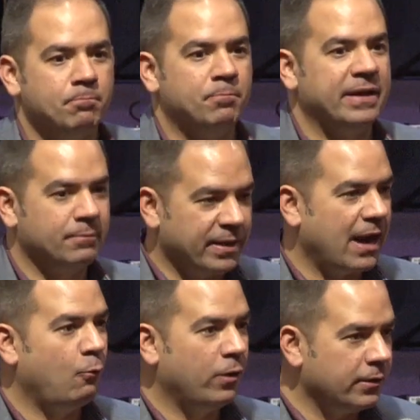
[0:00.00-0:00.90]
But, but I
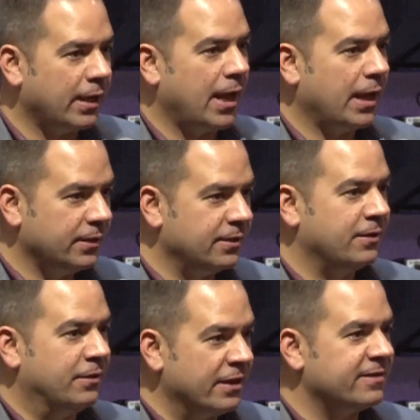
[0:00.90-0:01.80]
want, I,
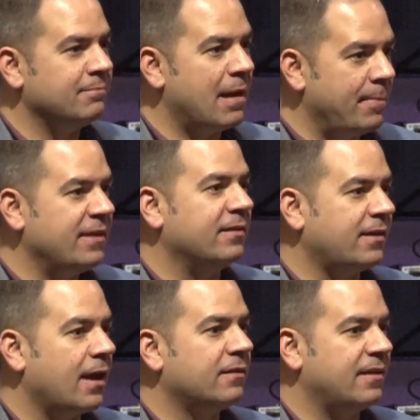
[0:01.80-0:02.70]
this is my basic
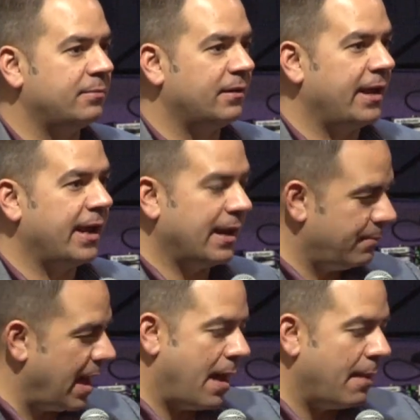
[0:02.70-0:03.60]
concept today, and I'm,
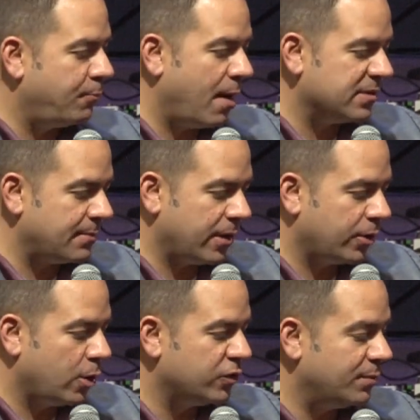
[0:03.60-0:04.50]
i promise I'm not going
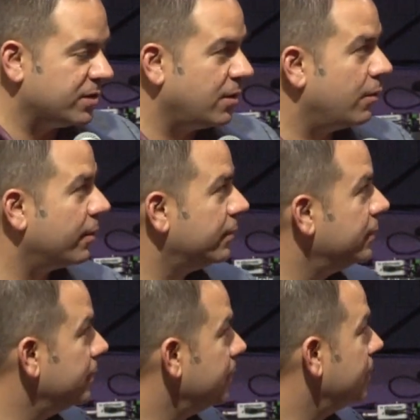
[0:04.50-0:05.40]
to hold you much longer.
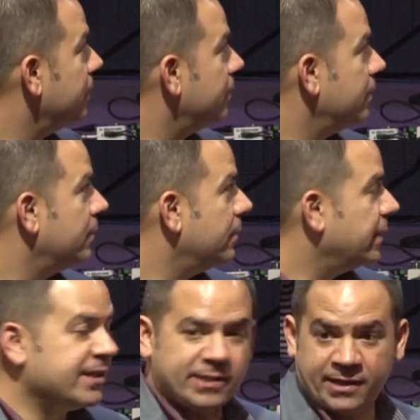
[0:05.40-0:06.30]

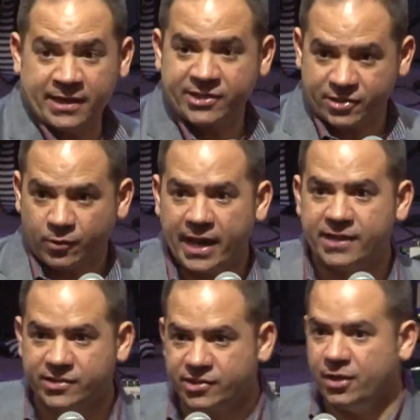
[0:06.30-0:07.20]
Is, is this okay? Is
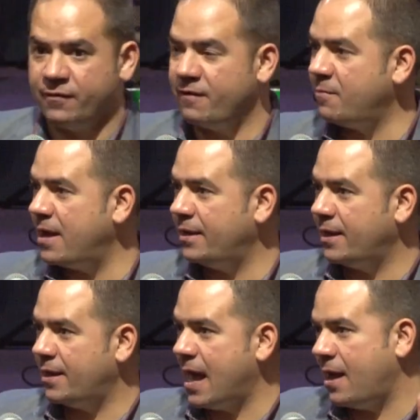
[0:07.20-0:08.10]
this good for everybody?
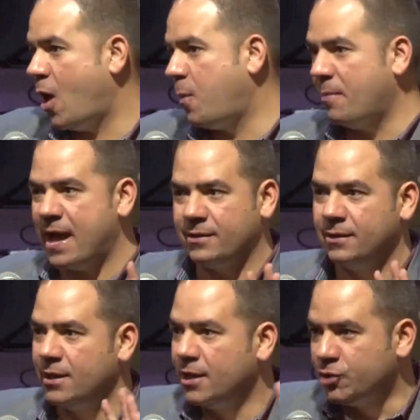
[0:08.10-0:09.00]
I, I hope I'm not
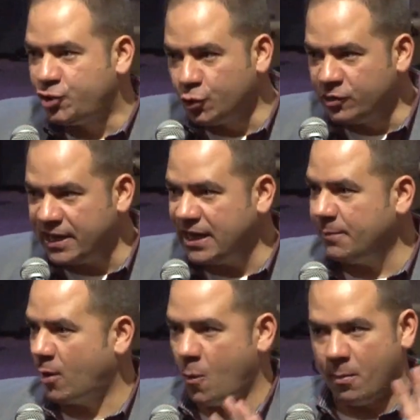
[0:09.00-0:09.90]
too deep.
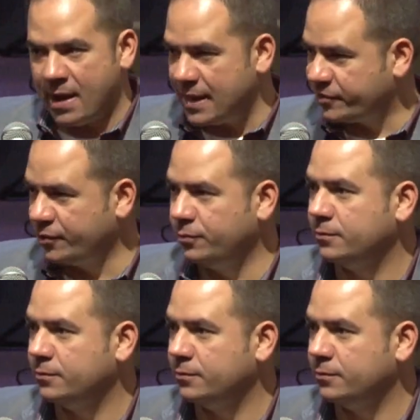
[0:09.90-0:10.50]
I hope I'm not too.